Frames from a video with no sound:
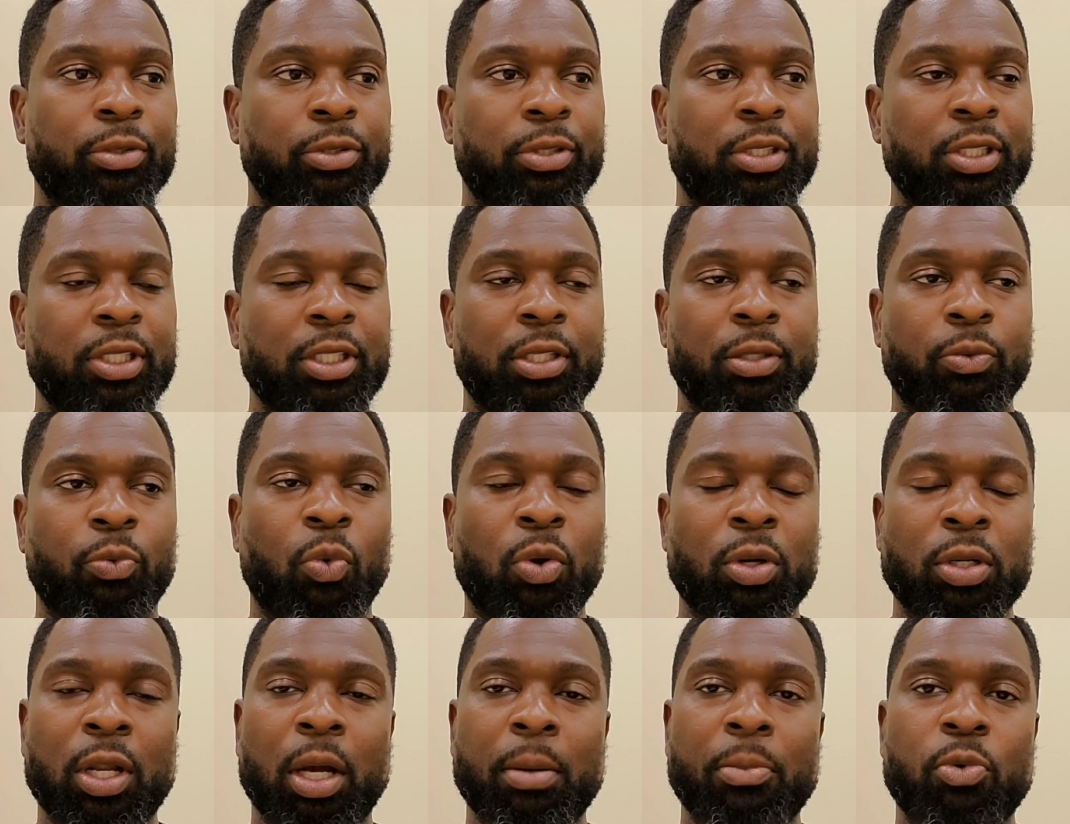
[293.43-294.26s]
See, the
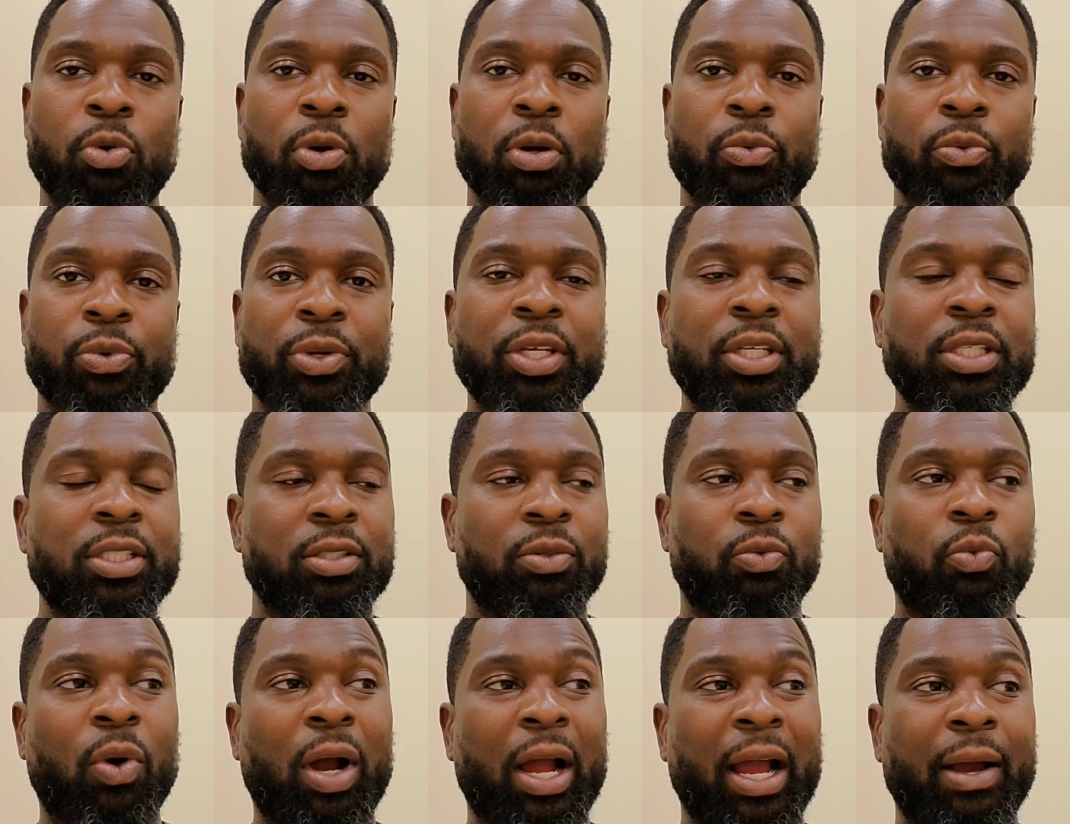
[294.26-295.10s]
number one
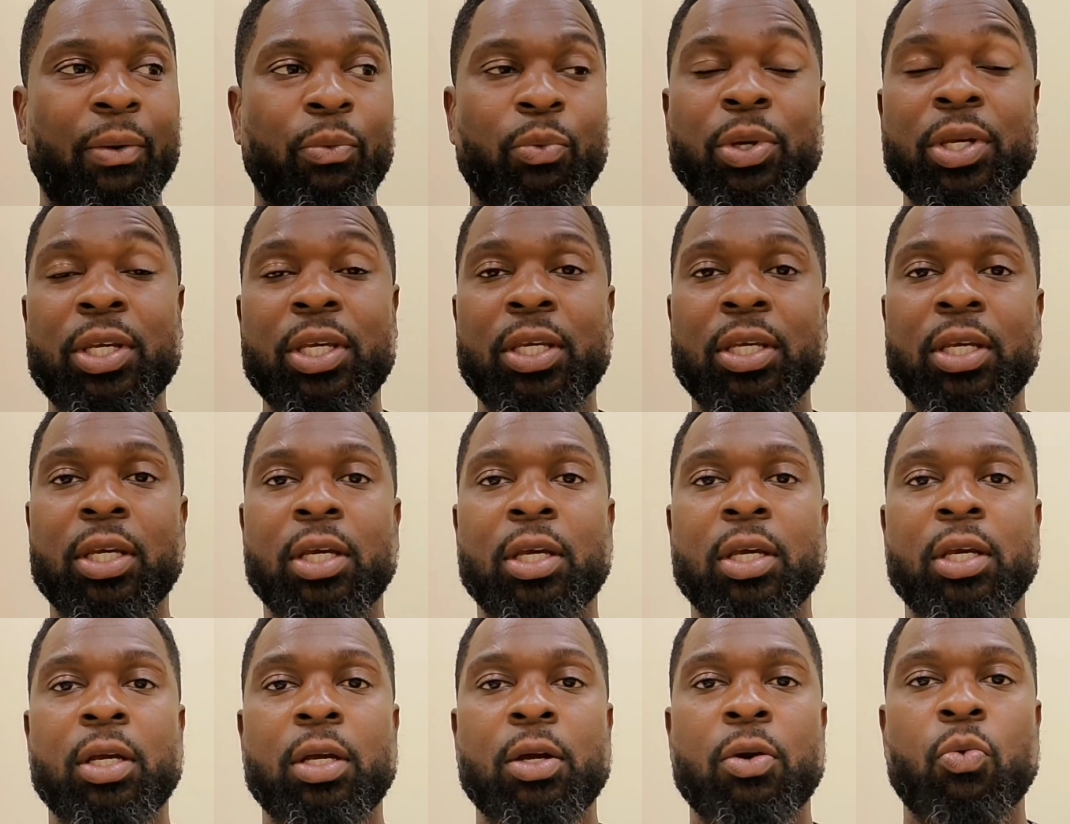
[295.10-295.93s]
reason why we
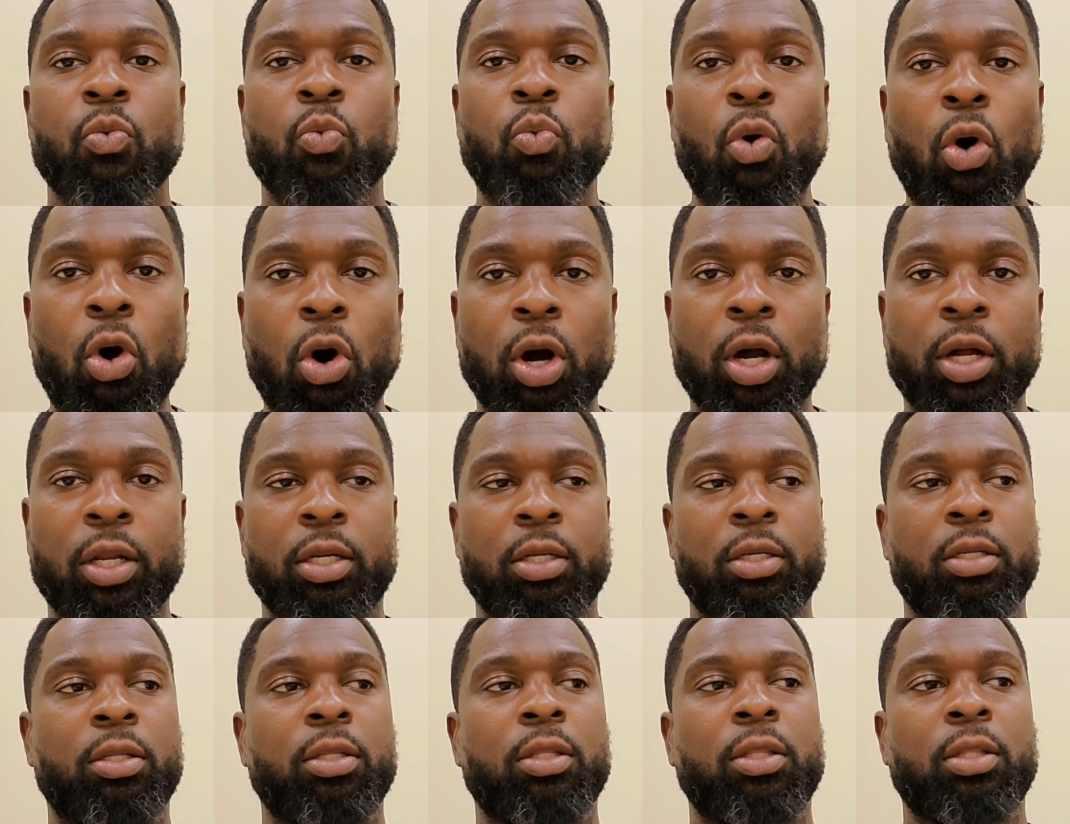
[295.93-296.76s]
want
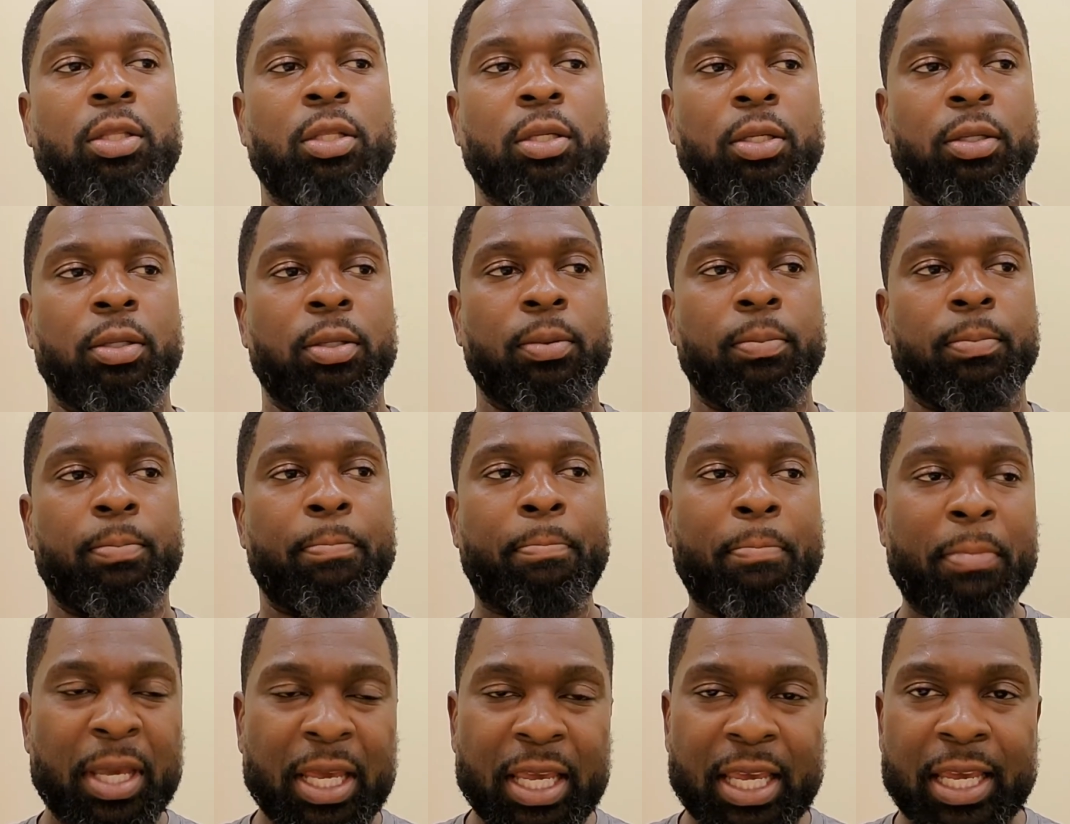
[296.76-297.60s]
the
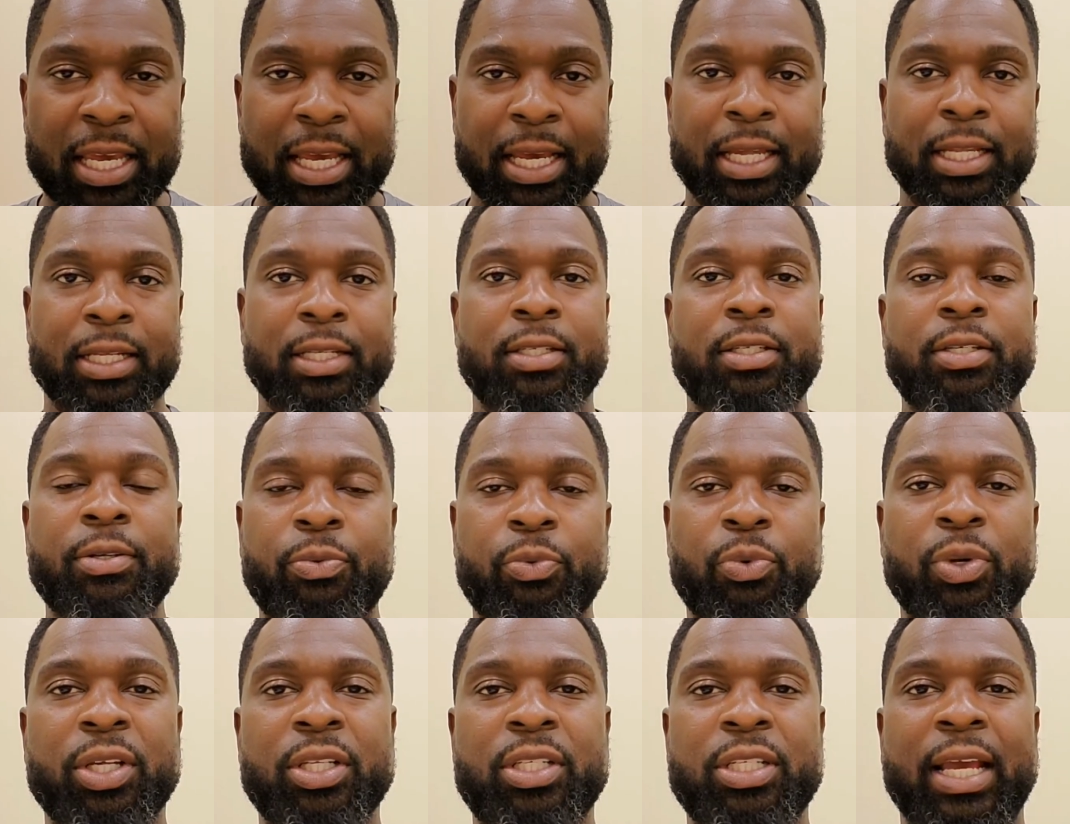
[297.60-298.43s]
men to
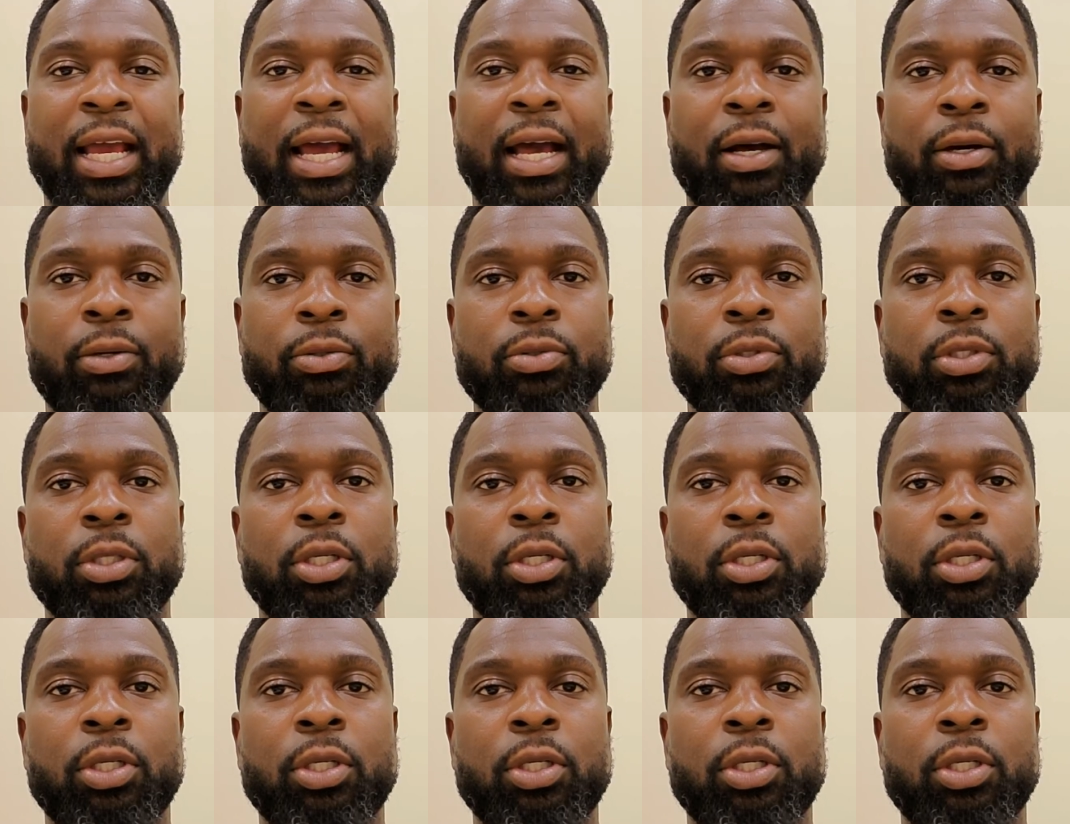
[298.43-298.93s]
reach out